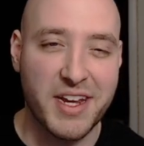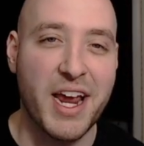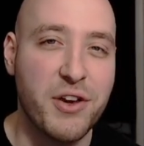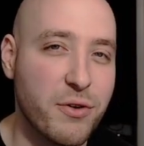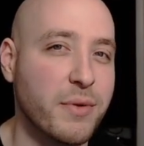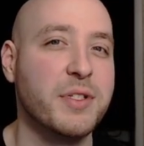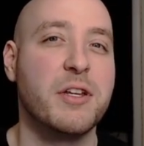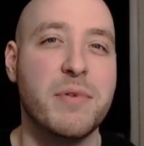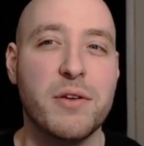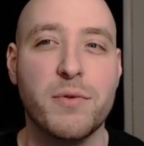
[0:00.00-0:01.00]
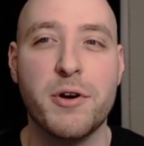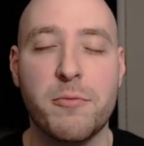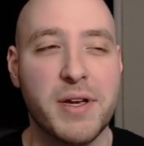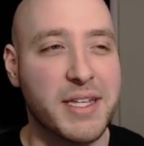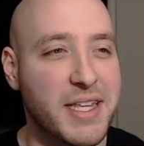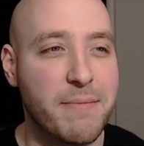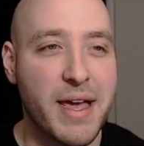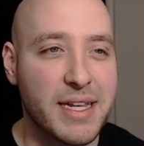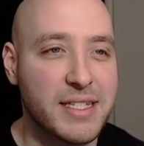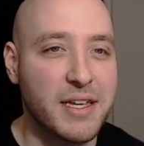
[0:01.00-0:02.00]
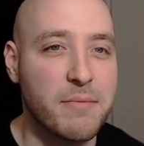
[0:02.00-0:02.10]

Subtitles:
I knew it was going to be the Rogue, because they made